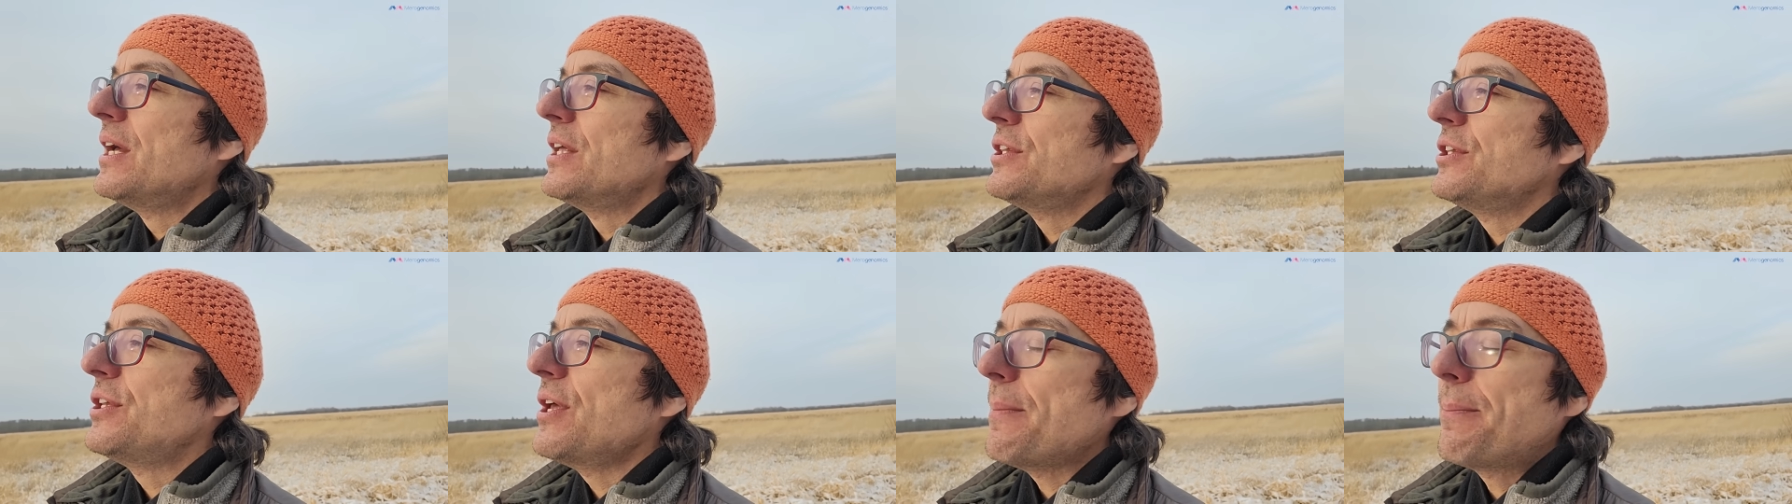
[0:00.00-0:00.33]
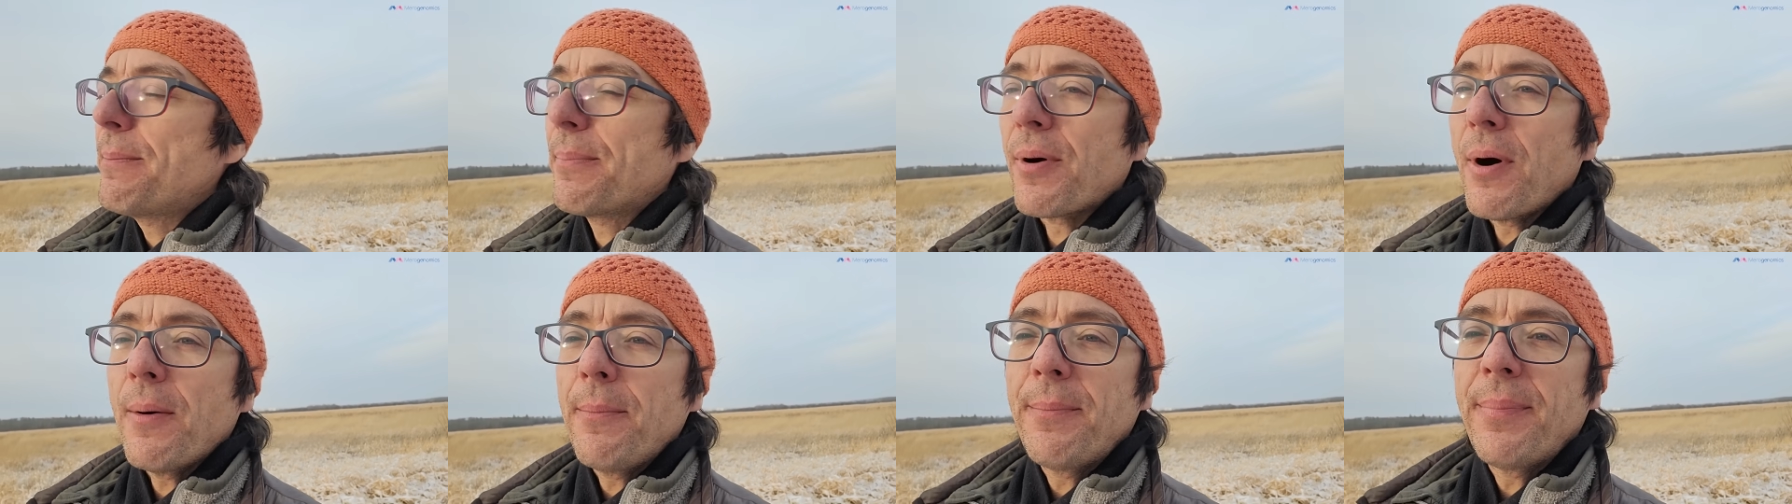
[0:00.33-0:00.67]
the
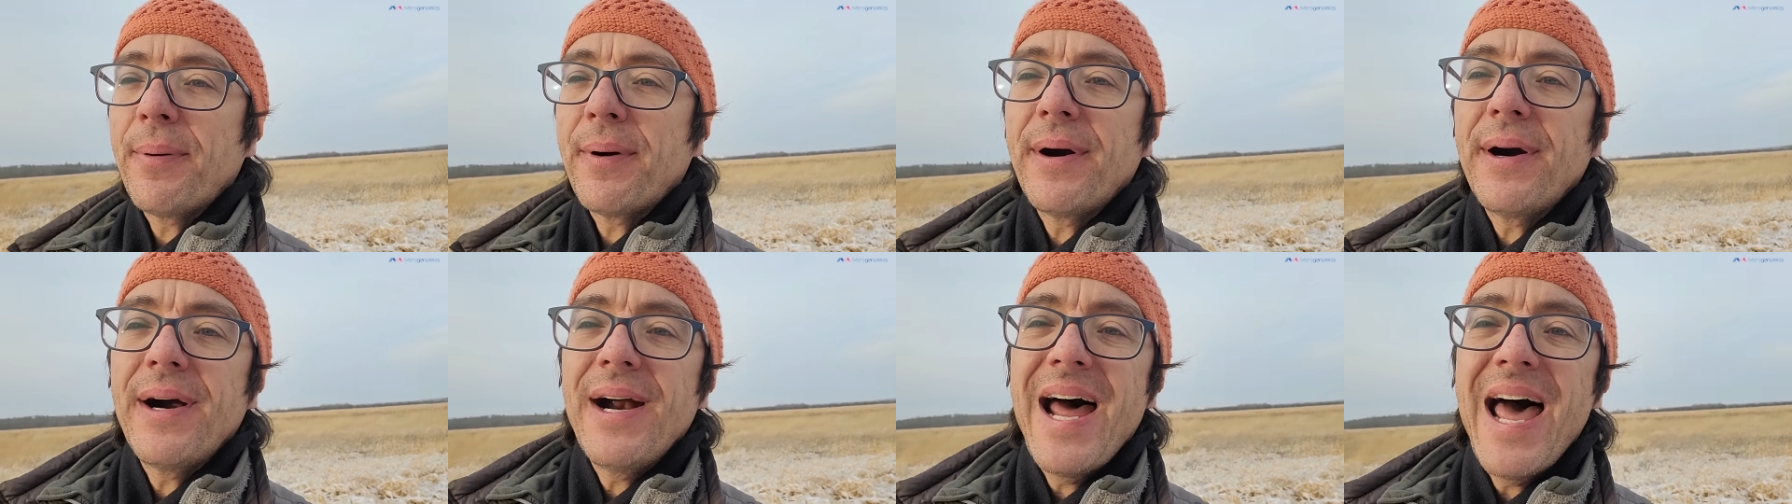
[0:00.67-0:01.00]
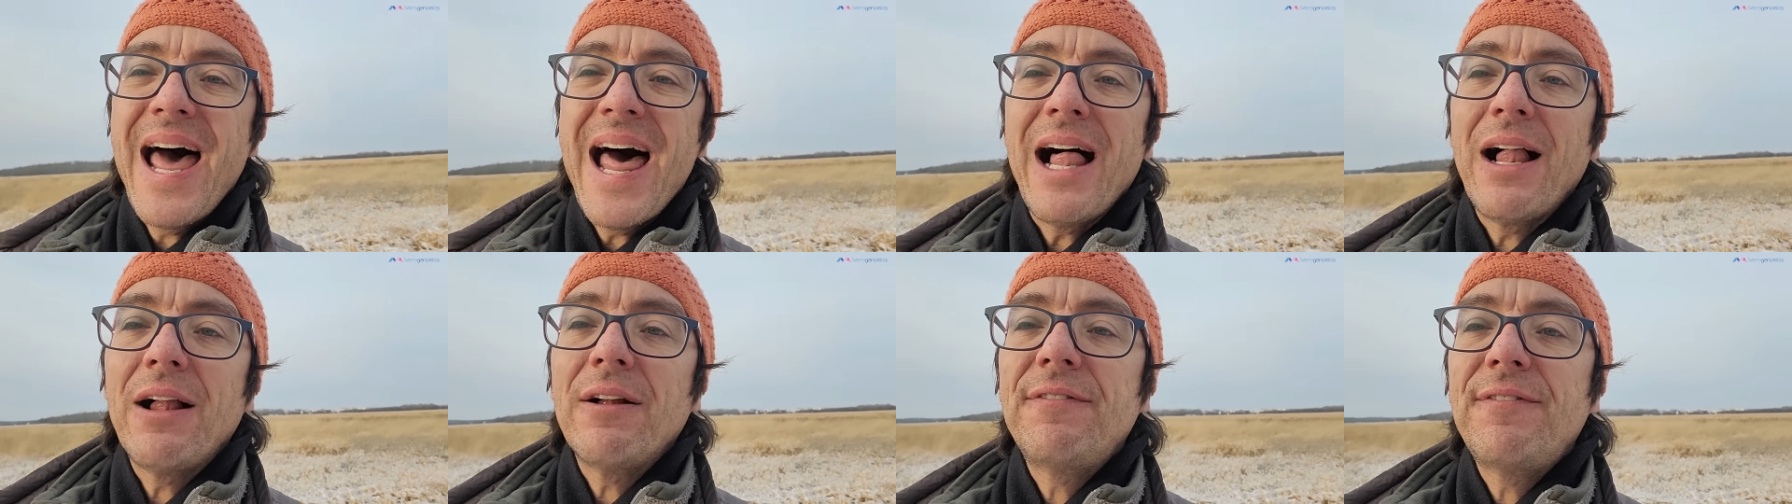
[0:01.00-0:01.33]
proper
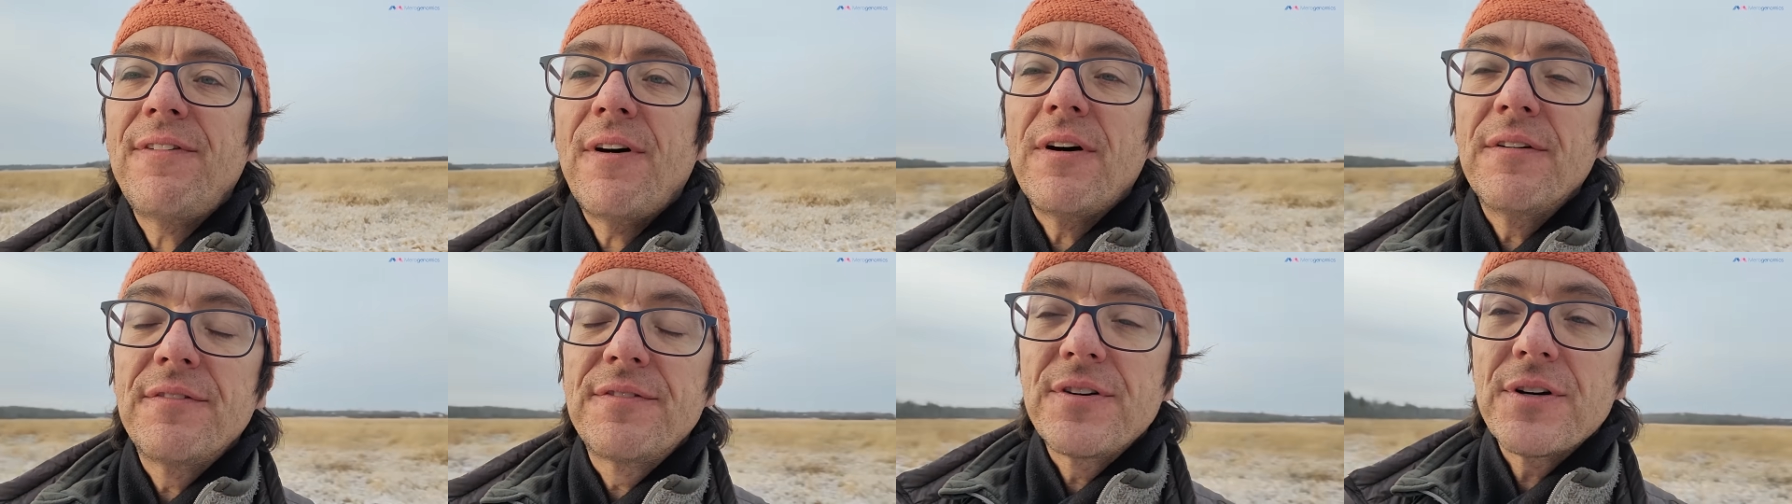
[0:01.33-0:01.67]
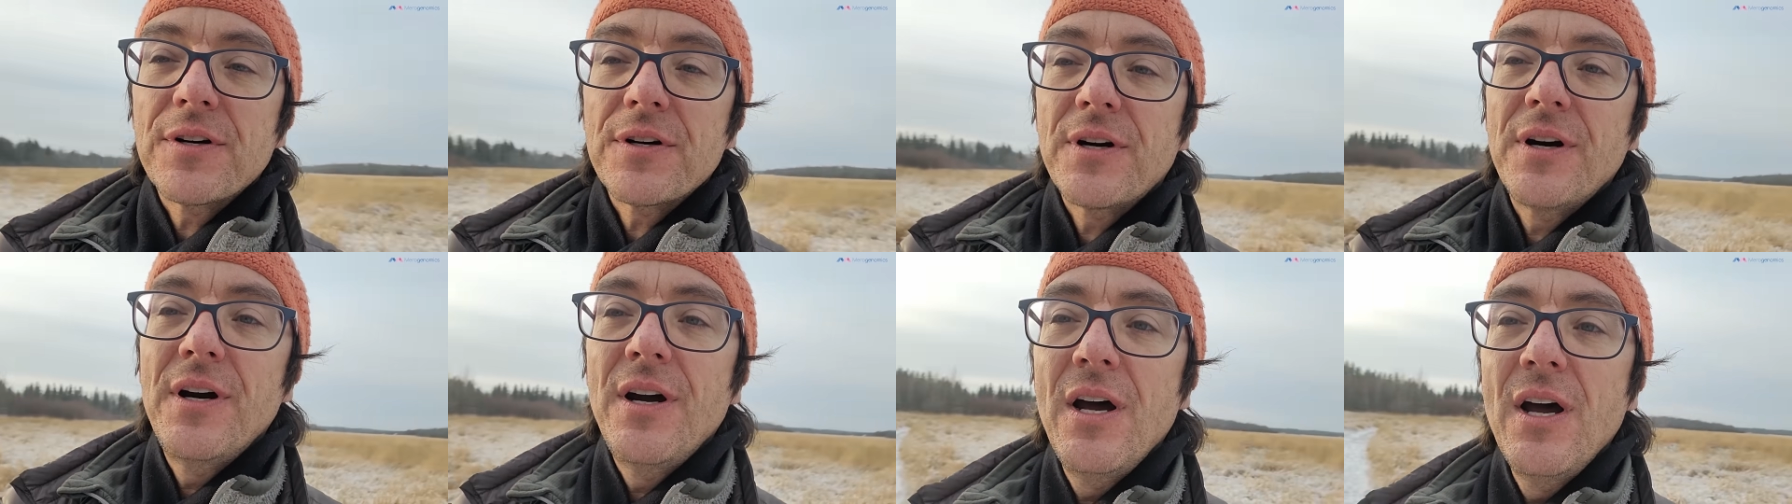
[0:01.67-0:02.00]
health of
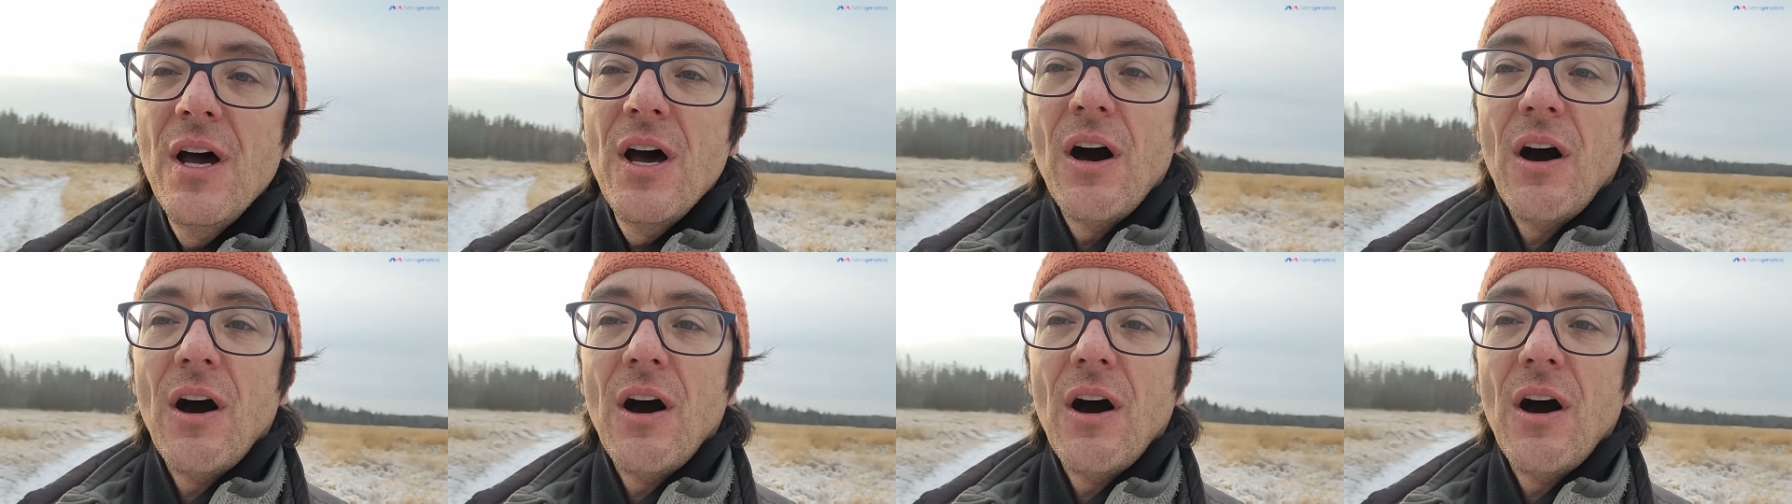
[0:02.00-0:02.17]
your